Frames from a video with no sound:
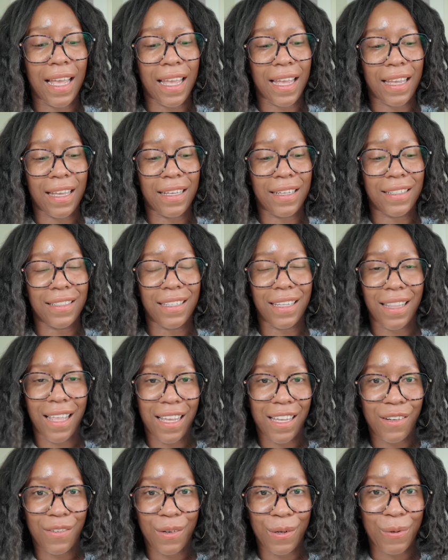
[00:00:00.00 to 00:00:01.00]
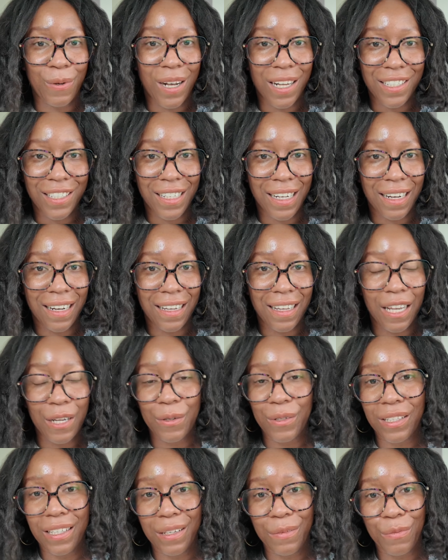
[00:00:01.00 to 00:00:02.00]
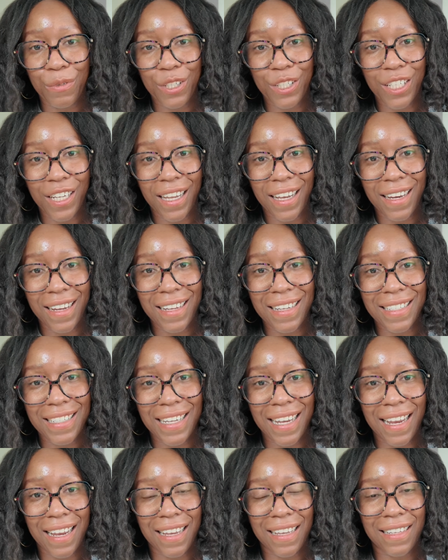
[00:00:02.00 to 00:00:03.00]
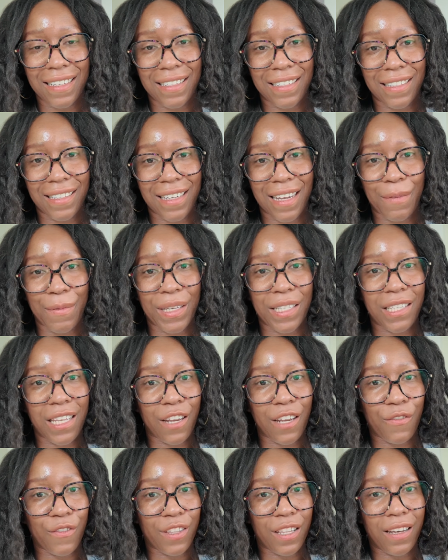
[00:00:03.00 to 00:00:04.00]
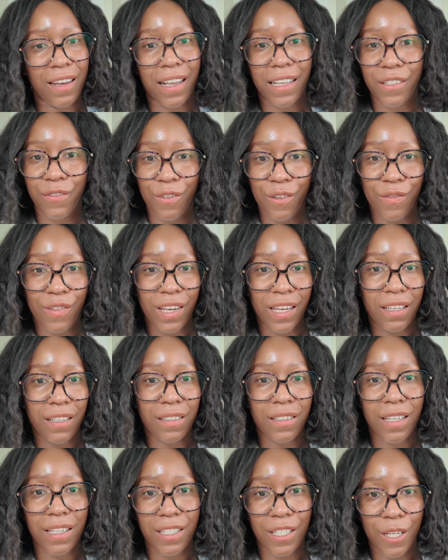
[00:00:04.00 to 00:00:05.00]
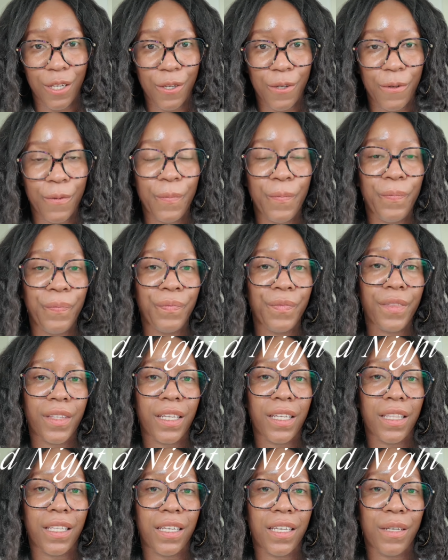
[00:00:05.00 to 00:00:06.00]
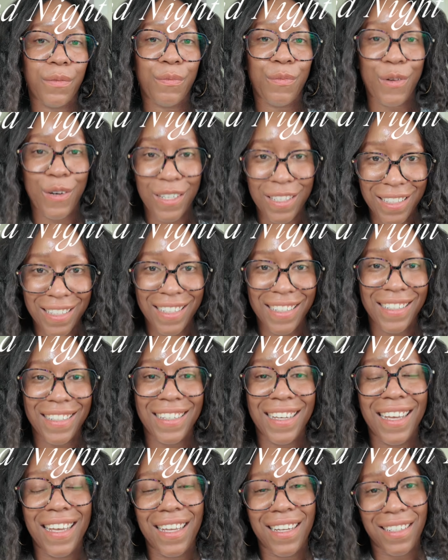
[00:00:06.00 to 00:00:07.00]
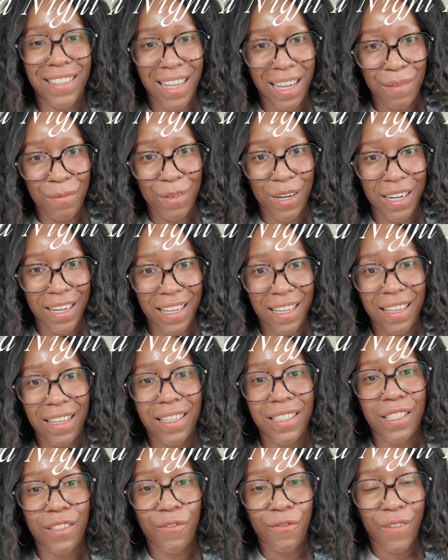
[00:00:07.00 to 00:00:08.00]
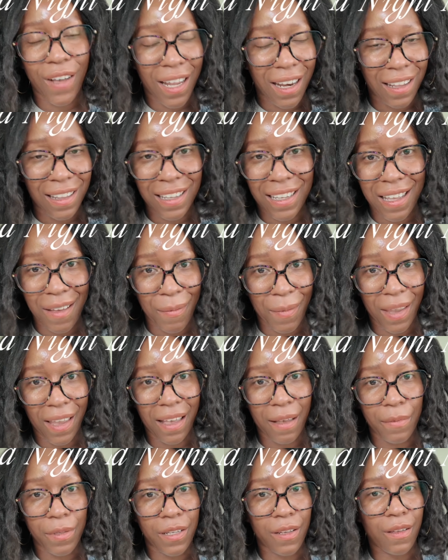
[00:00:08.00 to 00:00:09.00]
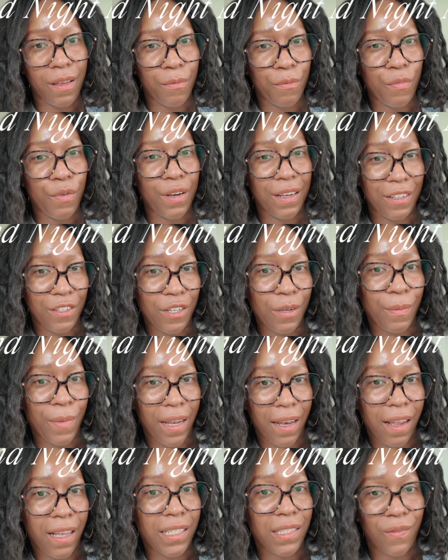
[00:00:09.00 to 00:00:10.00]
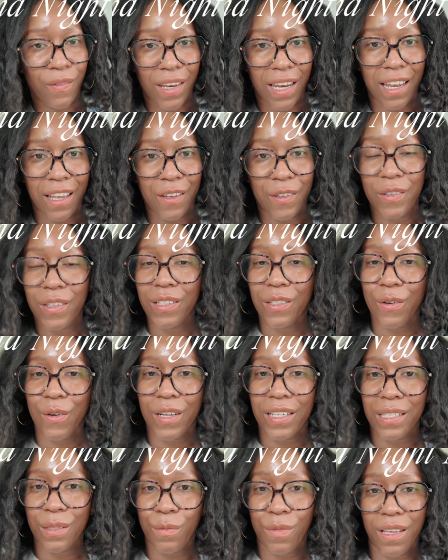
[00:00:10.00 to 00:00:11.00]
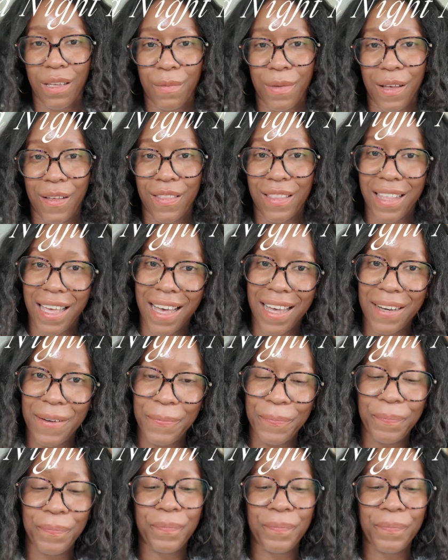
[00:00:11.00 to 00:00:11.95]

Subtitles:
and thank you for watching. I really appreciate it, and I'm excited for the next few videos I do. The Portland night market is finally coming up, so I'm pretty sure my next video is going to be about that.